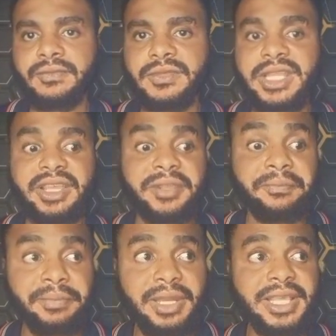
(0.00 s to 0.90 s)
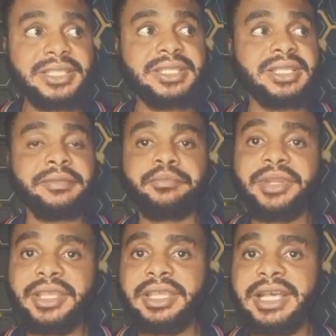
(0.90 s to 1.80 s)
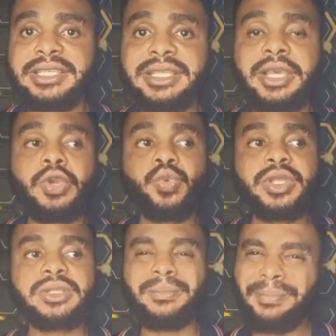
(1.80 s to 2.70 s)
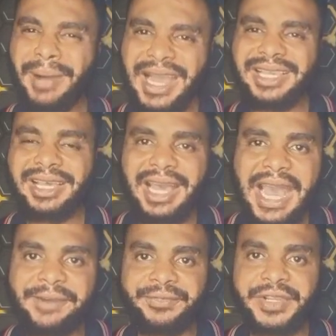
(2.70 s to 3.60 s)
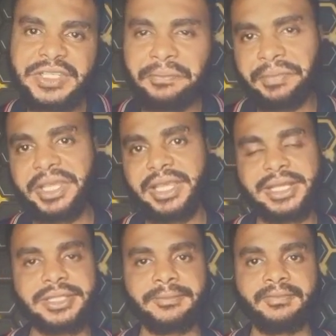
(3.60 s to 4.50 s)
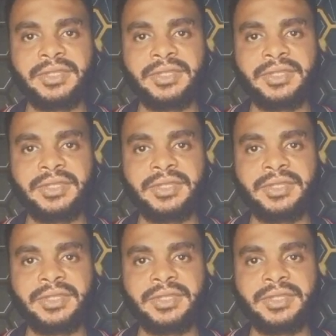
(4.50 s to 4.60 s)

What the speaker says: They replaced the players with bank average players.